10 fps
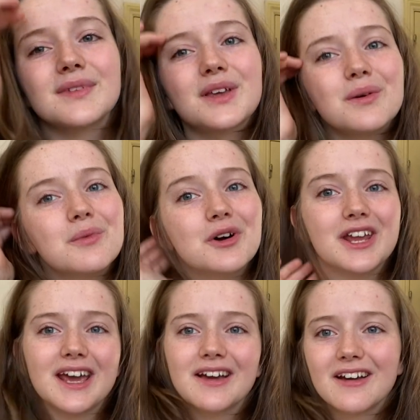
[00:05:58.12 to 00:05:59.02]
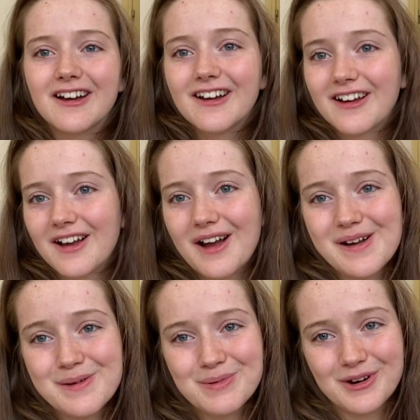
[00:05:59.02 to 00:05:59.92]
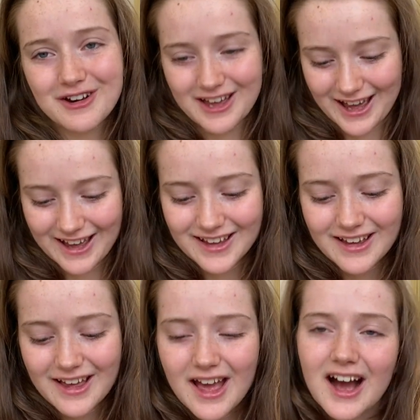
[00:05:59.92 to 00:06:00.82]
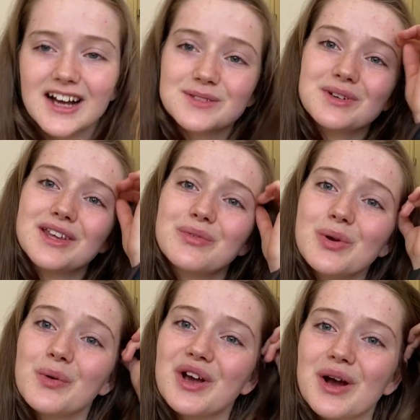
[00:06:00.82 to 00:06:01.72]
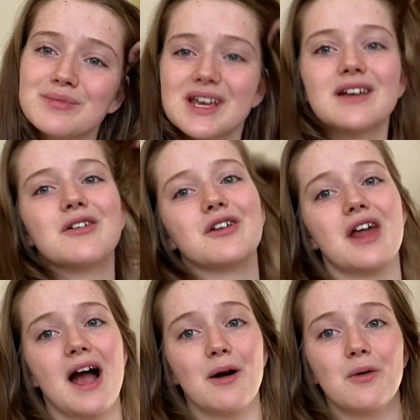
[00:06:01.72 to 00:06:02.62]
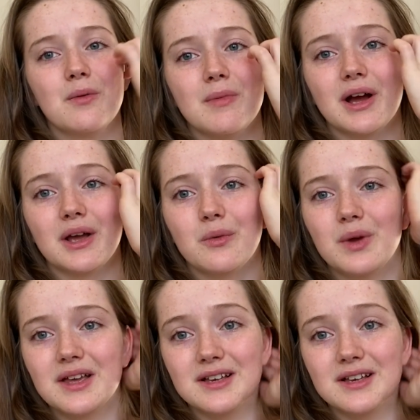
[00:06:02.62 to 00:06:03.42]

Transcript: Good morning. I hope you're okay. I just want to give you a quick update on how my week